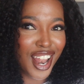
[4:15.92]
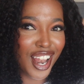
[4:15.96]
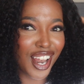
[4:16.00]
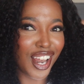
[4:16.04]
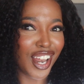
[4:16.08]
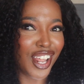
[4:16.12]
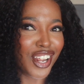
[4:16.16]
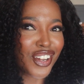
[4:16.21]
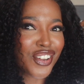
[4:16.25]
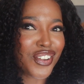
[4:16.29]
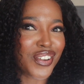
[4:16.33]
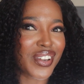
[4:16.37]

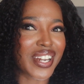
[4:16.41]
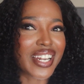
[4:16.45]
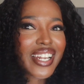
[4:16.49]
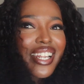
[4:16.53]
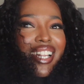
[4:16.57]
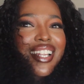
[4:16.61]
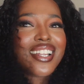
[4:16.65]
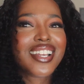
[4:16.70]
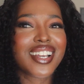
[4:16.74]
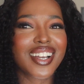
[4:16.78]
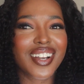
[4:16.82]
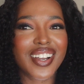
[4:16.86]

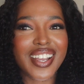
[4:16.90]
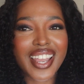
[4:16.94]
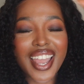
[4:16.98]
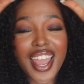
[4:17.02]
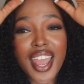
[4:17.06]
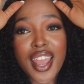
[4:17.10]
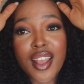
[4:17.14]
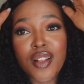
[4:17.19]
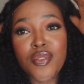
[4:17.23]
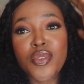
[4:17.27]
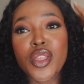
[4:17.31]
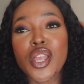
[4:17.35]
Literally,
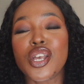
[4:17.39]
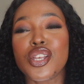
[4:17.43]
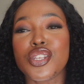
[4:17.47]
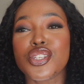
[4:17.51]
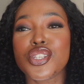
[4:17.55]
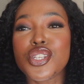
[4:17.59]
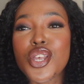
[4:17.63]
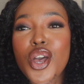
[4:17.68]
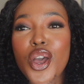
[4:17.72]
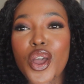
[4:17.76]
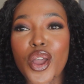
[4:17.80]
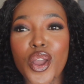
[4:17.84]
okay?
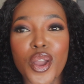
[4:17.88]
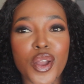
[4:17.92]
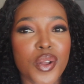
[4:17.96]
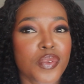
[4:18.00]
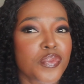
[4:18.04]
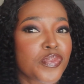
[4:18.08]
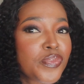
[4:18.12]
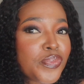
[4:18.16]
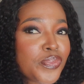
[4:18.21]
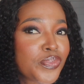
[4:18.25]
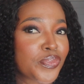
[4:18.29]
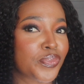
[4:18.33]
So
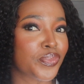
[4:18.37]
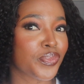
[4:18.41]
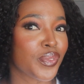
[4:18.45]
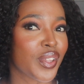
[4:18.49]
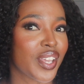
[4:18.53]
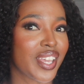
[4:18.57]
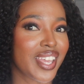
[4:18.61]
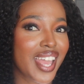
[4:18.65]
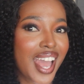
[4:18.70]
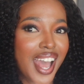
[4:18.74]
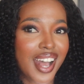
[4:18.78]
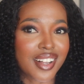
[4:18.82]

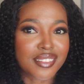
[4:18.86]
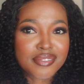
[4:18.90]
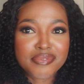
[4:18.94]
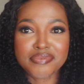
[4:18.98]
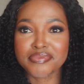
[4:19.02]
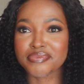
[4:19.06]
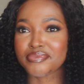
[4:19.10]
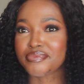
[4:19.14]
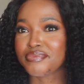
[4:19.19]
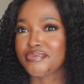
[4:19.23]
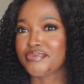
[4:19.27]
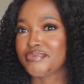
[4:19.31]
yeah,
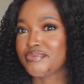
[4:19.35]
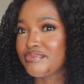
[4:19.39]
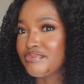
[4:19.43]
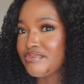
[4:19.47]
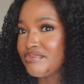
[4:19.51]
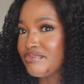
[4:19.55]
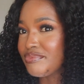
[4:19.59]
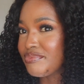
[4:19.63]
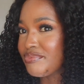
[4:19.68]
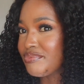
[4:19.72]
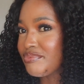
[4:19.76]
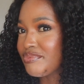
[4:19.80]

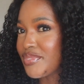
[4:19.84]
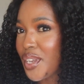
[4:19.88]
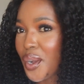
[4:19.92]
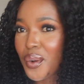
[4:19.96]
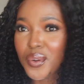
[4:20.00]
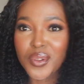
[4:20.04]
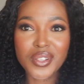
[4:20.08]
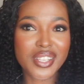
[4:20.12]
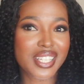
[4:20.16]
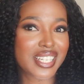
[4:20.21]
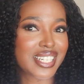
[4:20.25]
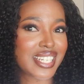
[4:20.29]

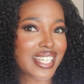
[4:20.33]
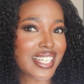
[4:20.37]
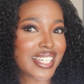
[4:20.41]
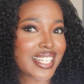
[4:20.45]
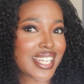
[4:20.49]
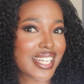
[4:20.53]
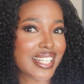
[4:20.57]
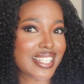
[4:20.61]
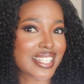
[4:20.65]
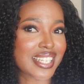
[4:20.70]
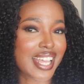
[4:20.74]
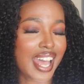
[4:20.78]
all the
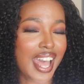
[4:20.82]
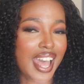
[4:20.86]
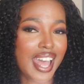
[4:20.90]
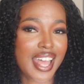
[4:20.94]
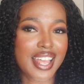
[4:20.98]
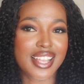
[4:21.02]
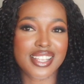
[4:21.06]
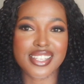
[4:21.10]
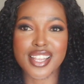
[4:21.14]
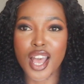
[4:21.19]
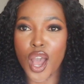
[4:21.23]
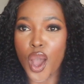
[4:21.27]
details,
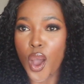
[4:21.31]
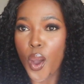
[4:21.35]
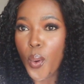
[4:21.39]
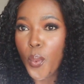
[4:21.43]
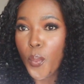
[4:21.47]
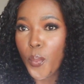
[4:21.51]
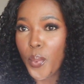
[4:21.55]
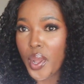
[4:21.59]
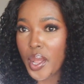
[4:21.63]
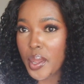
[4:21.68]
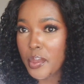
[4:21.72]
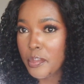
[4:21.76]
guys,
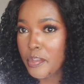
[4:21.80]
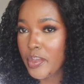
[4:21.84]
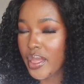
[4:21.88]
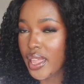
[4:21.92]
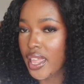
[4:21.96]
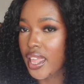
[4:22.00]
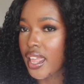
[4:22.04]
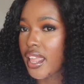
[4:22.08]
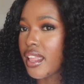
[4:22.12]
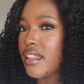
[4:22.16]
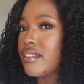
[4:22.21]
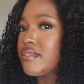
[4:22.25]
will
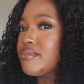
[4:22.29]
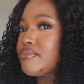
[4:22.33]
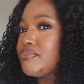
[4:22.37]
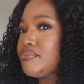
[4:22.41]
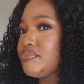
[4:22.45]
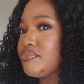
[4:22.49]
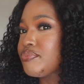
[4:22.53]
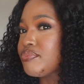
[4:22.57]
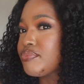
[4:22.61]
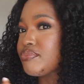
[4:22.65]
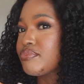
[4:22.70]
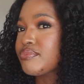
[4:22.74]
be
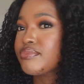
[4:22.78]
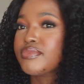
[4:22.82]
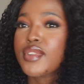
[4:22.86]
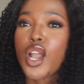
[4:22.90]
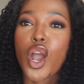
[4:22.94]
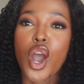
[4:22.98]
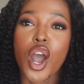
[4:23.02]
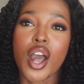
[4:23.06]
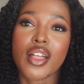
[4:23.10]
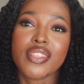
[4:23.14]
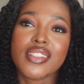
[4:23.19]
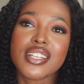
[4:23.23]

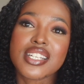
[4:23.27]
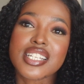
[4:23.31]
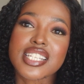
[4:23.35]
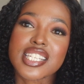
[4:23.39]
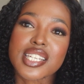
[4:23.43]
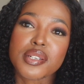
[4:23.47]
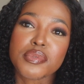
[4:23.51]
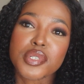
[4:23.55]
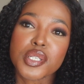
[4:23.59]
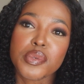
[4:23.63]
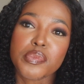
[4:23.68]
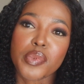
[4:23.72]
on the
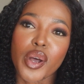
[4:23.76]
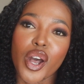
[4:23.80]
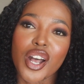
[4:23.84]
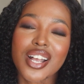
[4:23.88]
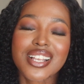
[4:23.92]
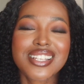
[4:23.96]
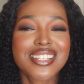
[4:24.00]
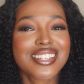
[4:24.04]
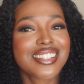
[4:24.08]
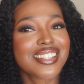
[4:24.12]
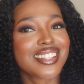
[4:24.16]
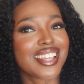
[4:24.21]
description
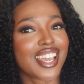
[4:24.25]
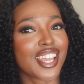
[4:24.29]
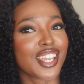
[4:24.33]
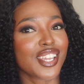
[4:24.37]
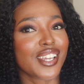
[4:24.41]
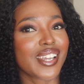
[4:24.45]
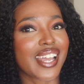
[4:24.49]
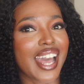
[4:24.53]
box. Thank you,